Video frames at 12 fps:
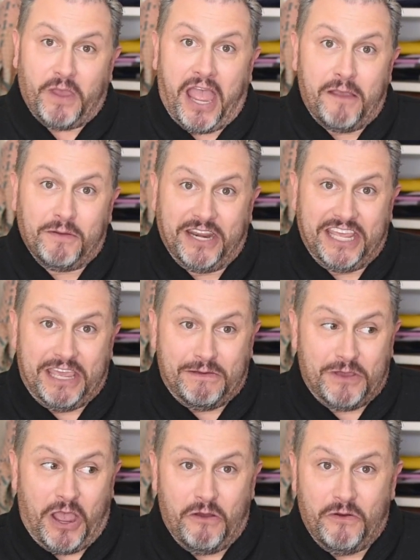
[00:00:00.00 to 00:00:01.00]
I'm gonna keep
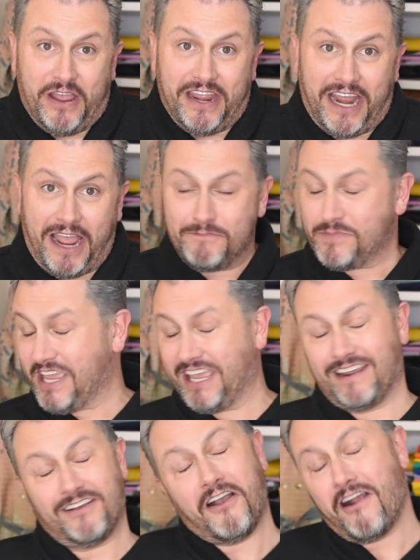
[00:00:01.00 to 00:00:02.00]
going. I'm thinking
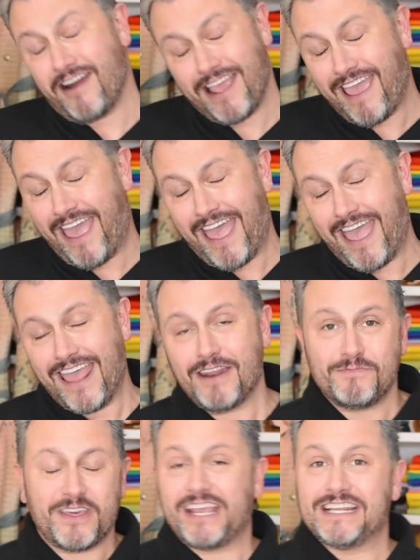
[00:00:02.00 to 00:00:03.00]
a cardigan,
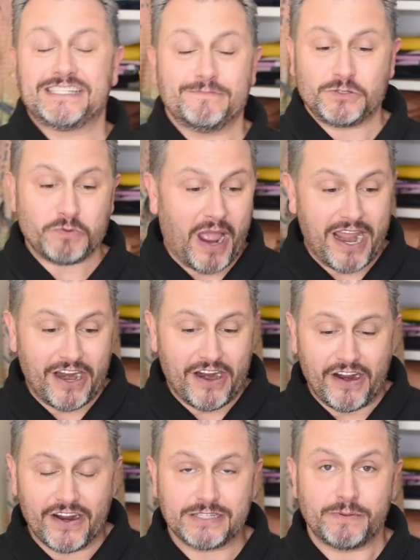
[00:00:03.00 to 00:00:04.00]
I'm thinking some
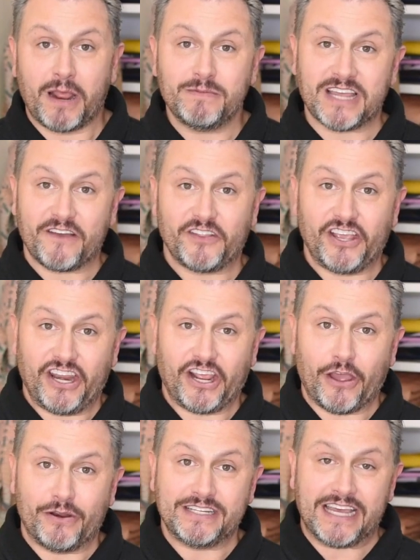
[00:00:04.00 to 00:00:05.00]
sweaters, but I'm definitely gonna
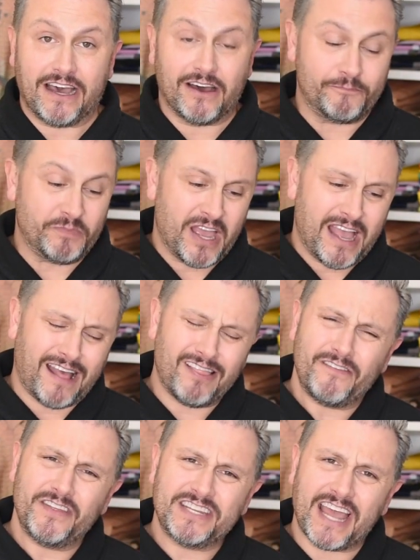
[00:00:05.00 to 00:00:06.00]
go to town. I
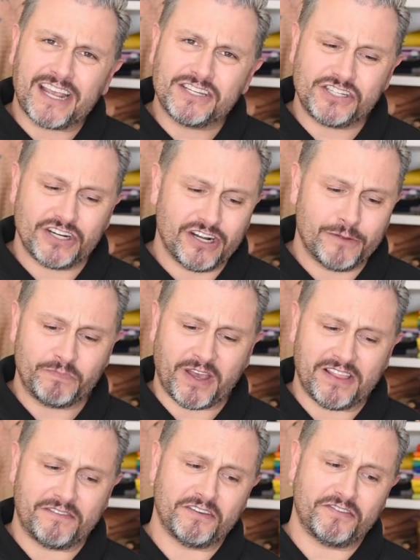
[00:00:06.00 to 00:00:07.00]
love the texture, I
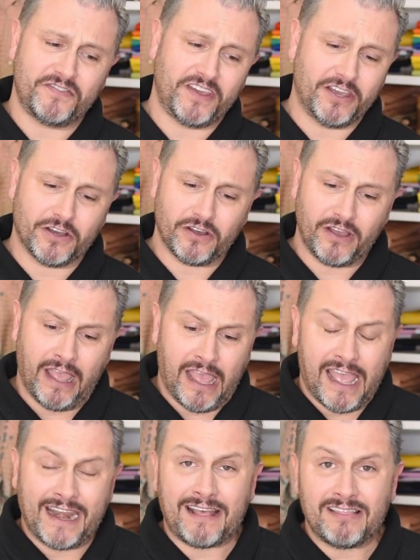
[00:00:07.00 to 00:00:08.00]
love the feel, and
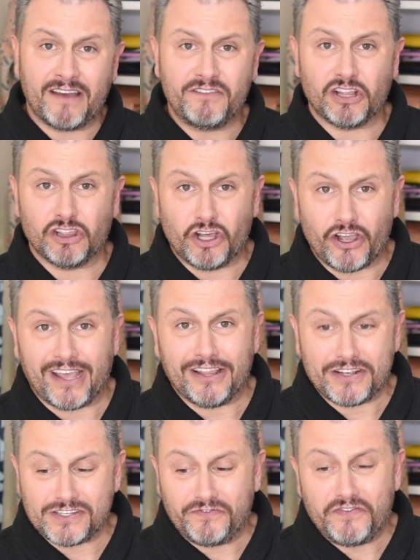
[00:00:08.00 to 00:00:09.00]
I love the look. It
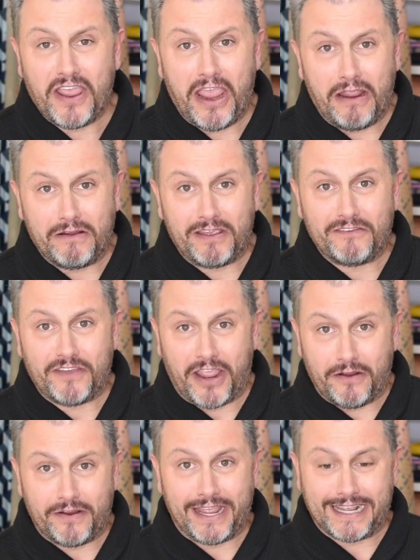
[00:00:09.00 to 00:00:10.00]
looks very
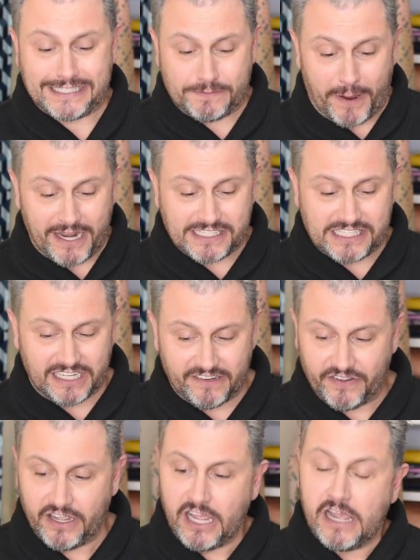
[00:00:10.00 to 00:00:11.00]
very
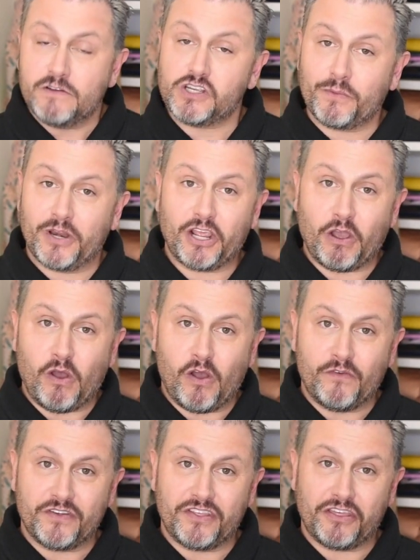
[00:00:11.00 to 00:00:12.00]
expensive. So I'm gonna go
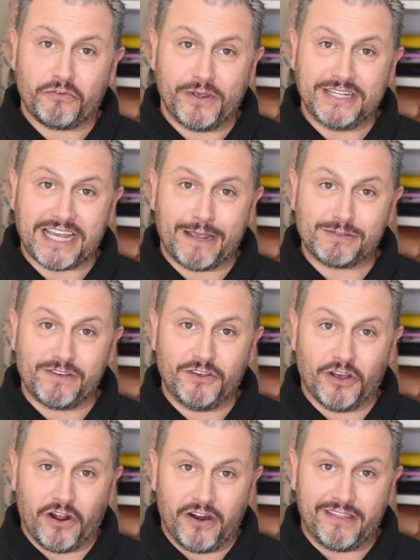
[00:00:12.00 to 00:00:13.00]
over the three types of
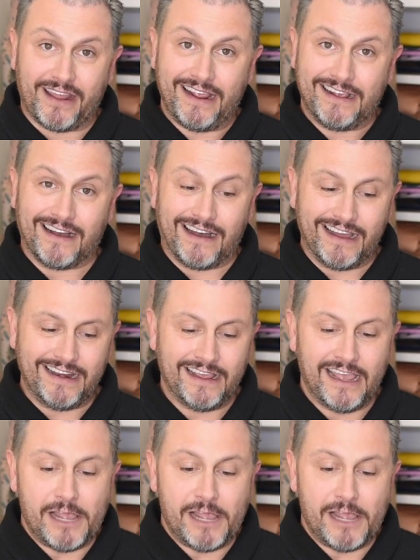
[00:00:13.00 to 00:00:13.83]
yarn that I got,